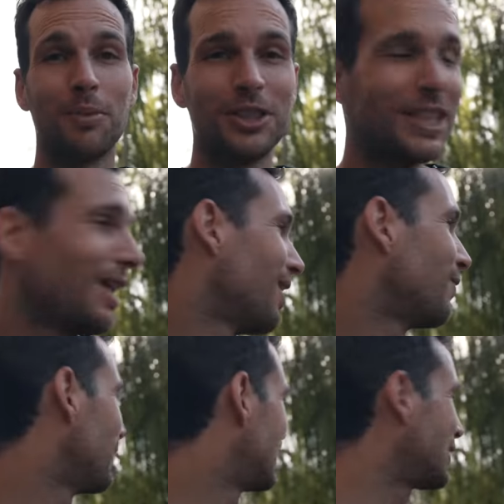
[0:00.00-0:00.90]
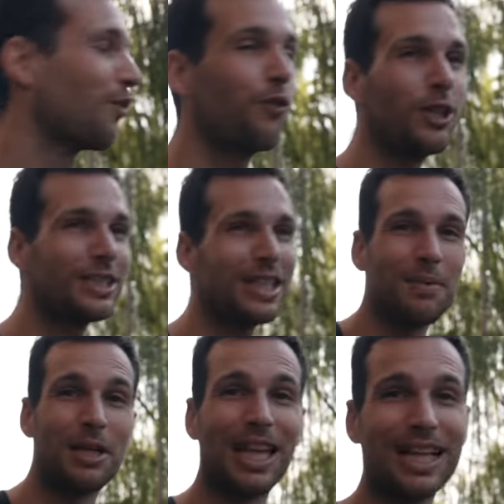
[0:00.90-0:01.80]
obviously, if it's your first
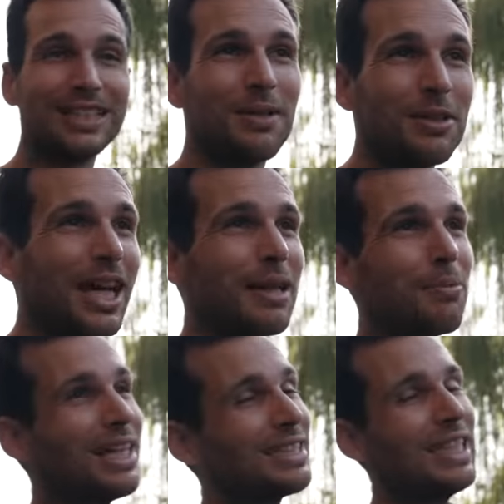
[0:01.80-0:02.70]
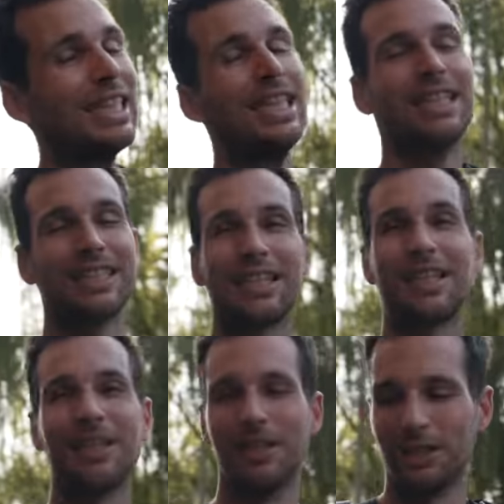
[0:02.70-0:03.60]
time and last time in that place, it can
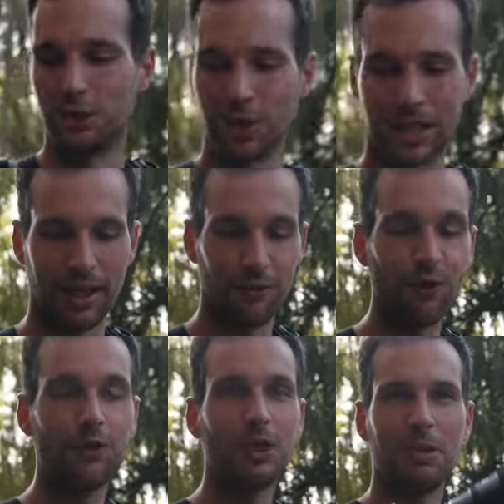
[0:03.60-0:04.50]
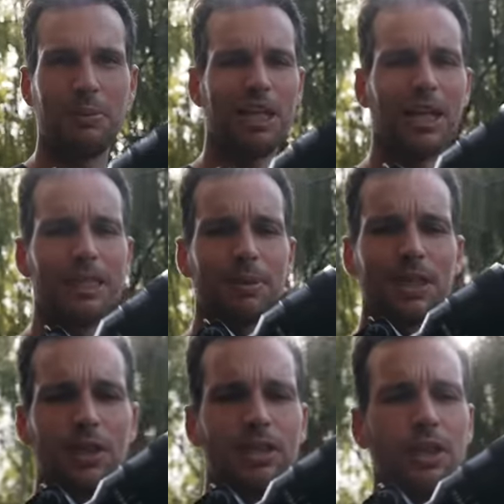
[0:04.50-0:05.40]
get a little tricky. 50mm has
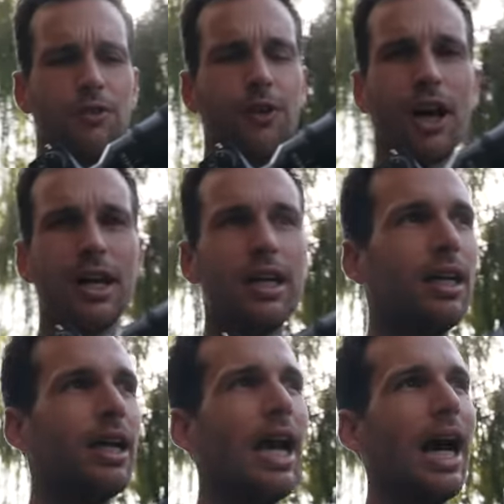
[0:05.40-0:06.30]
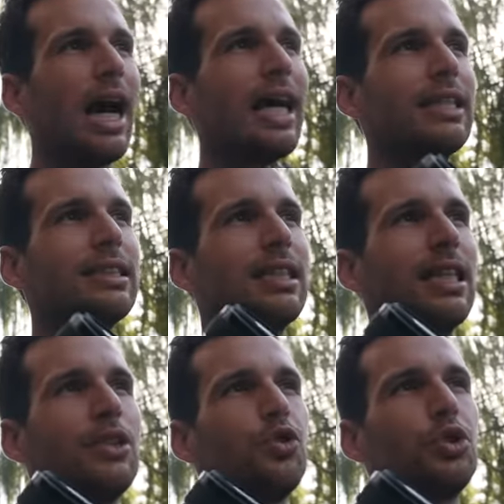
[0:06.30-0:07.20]
been good so far. I
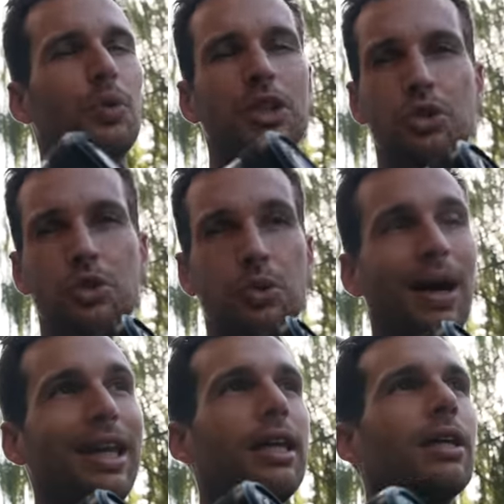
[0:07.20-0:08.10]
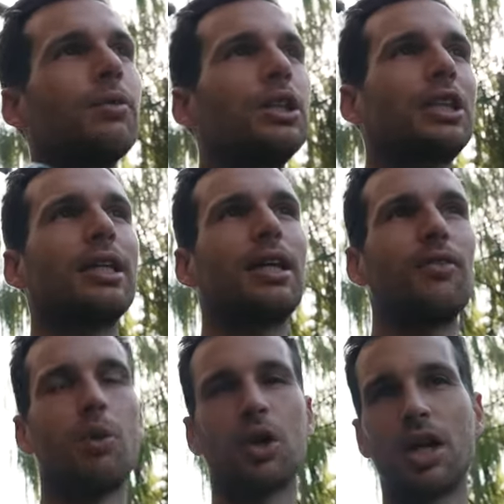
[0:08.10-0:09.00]
hesitated to switch to 20, which can
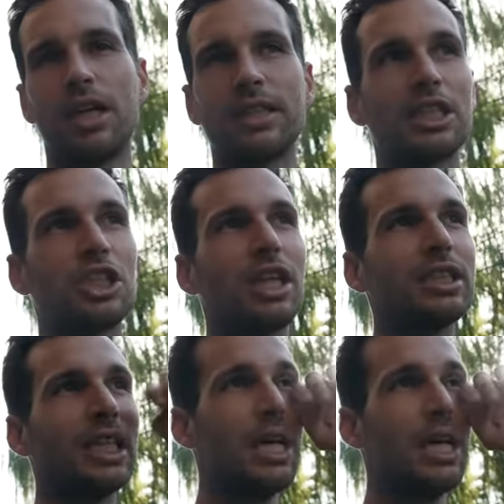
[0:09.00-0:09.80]
give more contact shots,